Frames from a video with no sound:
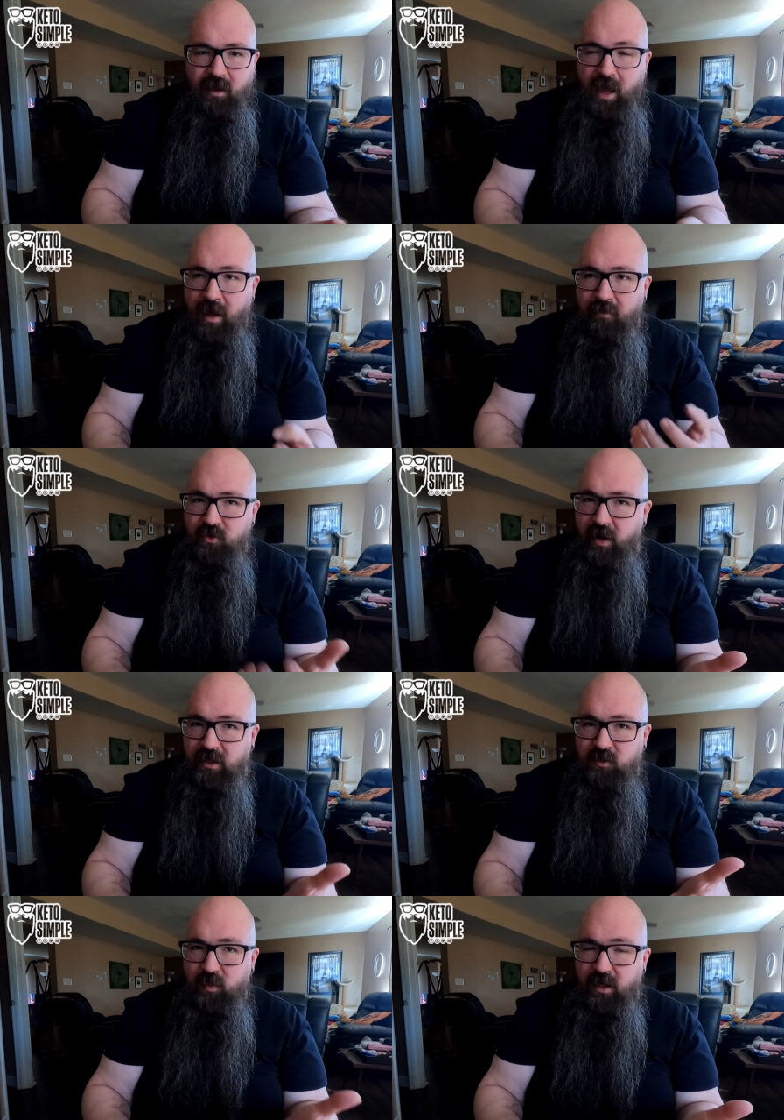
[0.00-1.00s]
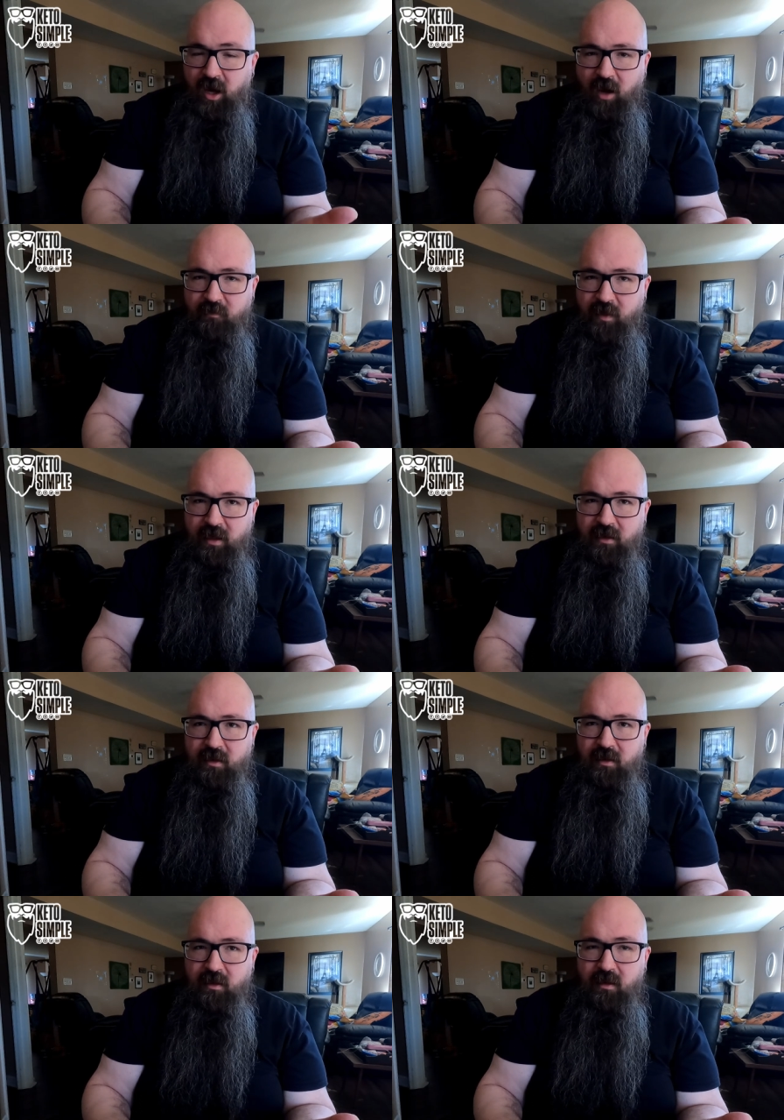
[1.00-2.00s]
I haven't mm-hmm. drank sweet coffee
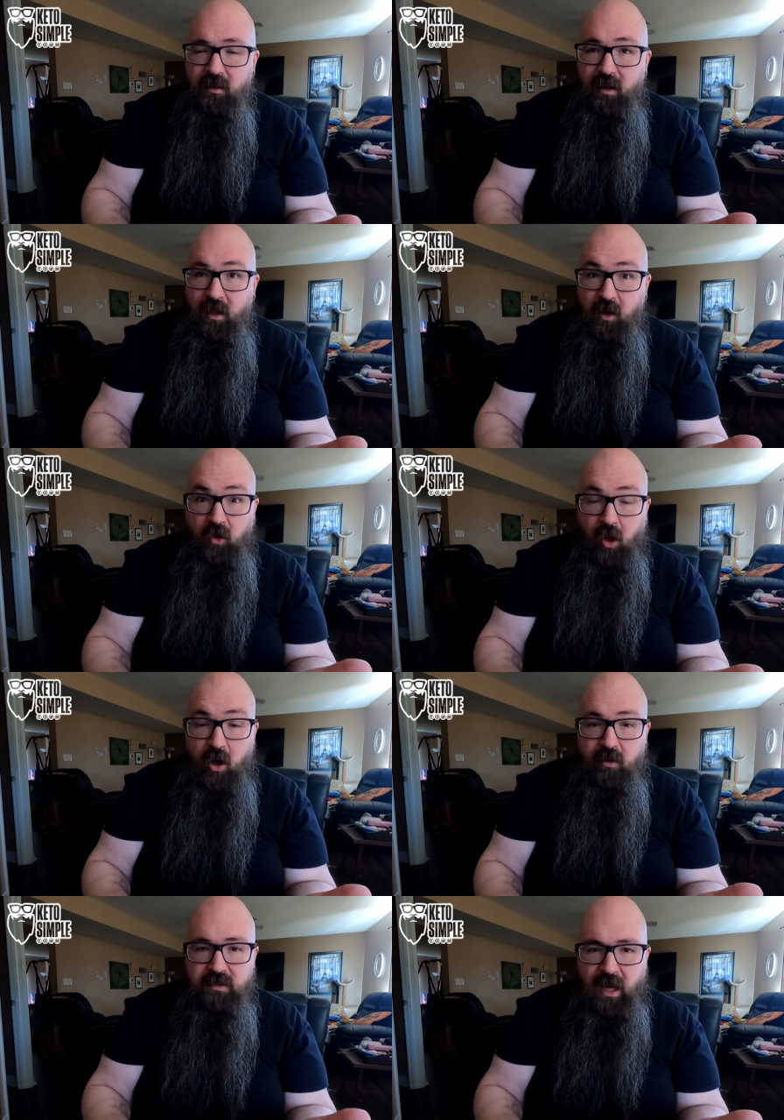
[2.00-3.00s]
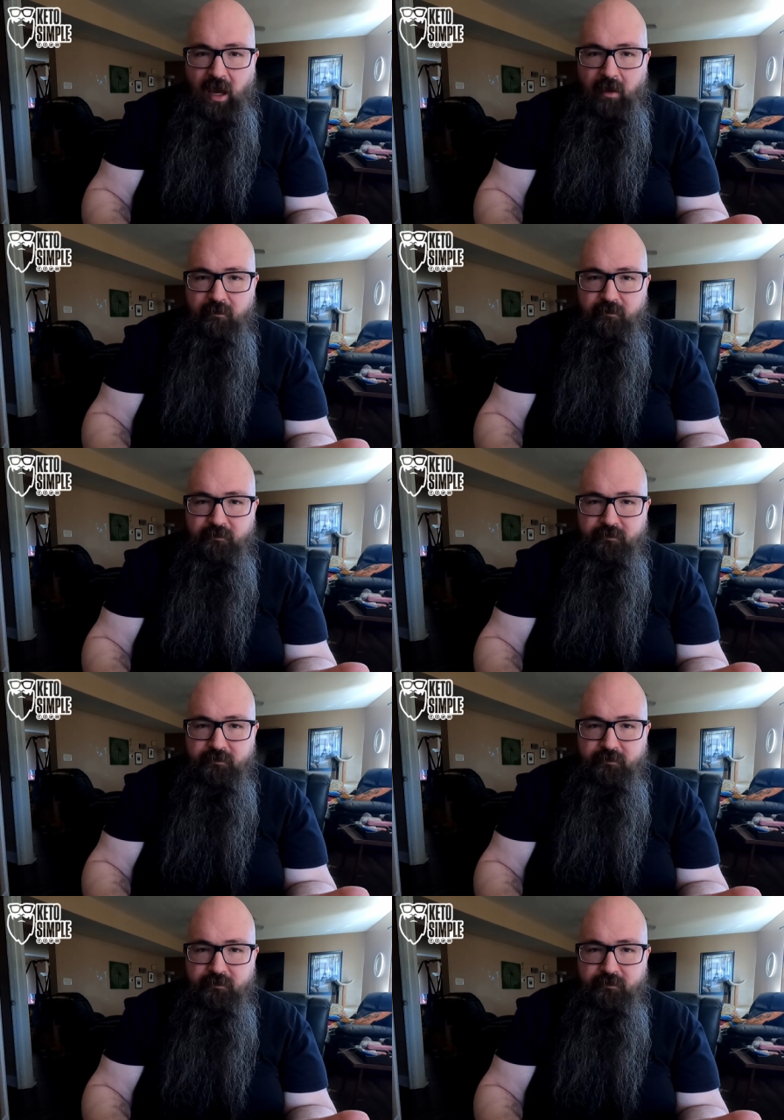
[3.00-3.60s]
in a long time.